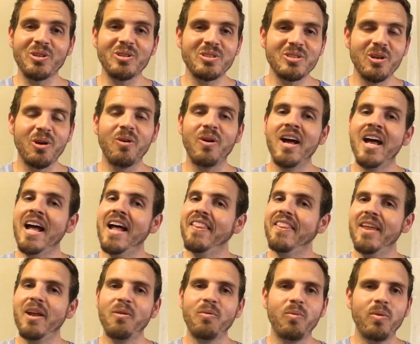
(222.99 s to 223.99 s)
so
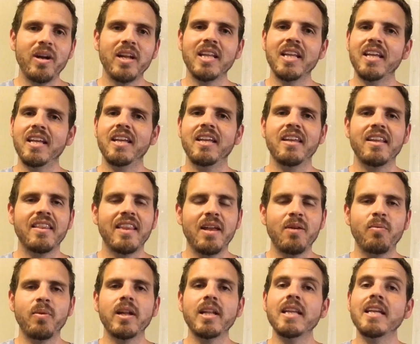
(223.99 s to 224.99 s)
they
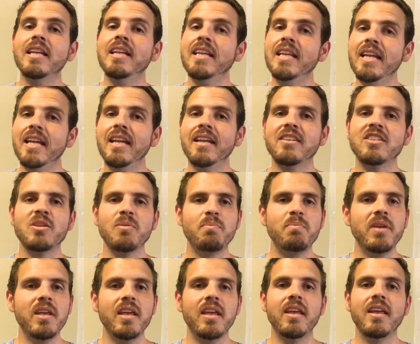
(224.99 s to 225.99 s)
really need it to
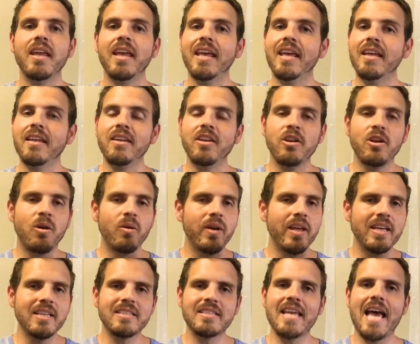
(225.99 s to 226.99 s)
be,
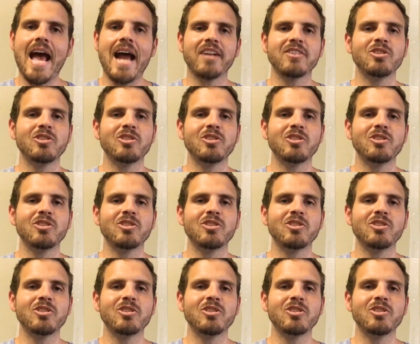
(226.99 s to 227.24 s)
exact.